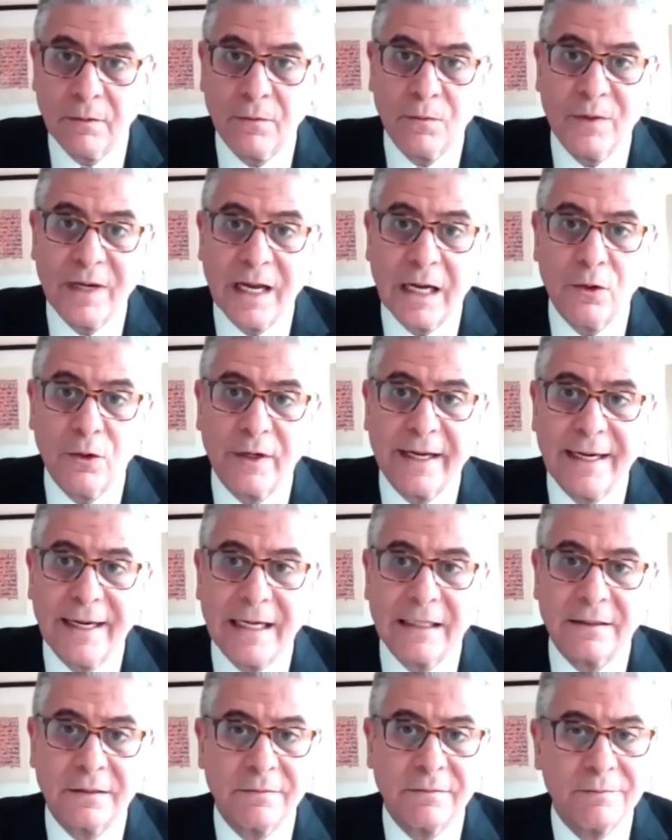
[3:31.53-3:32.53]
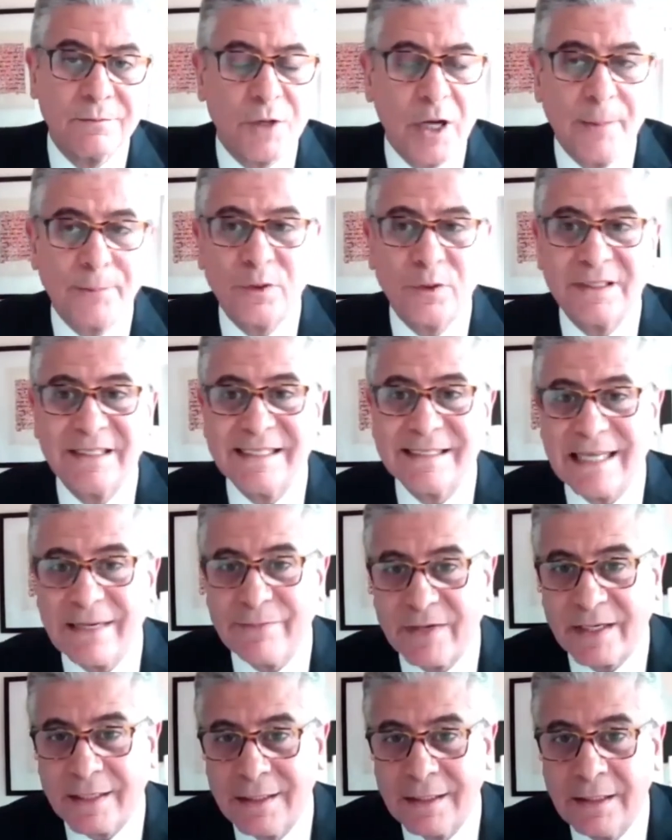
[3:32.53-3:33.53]
We are looking at
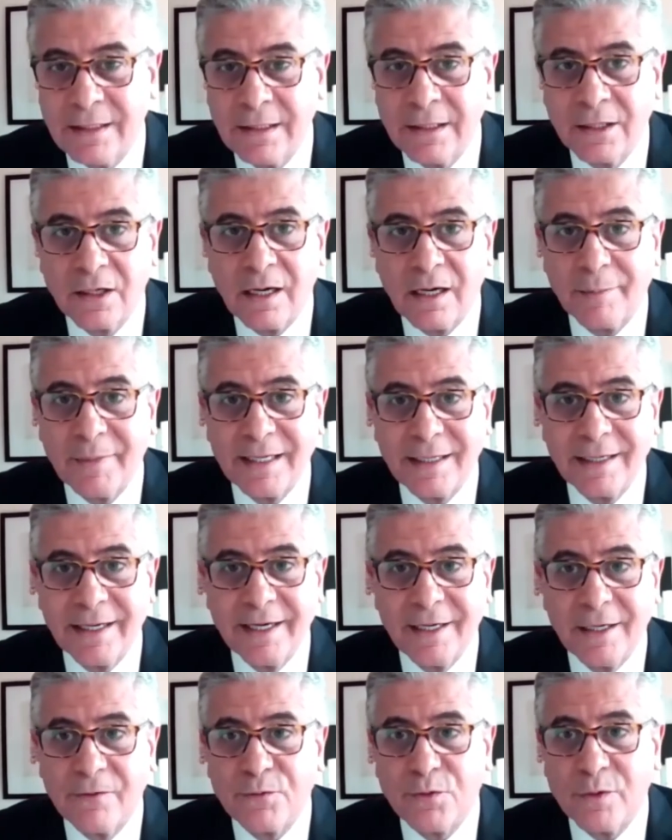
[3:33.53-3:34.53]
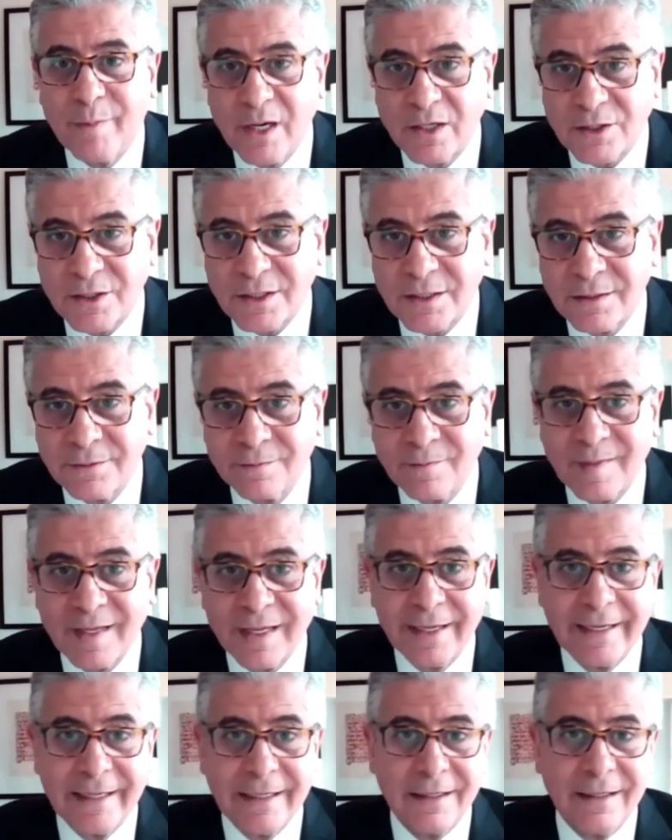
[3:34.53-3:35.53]
COP27 coming in a few months
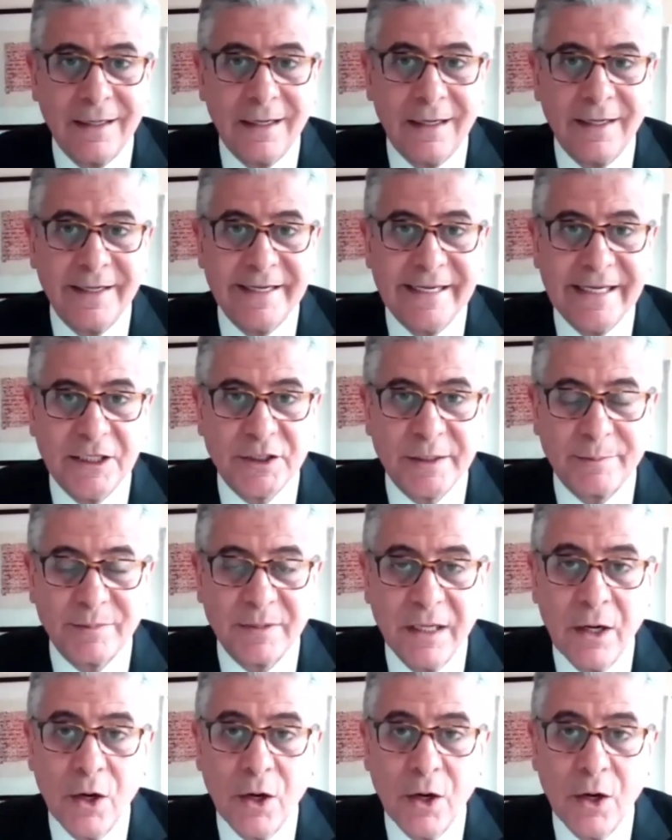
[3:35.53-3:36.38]
in Egypt.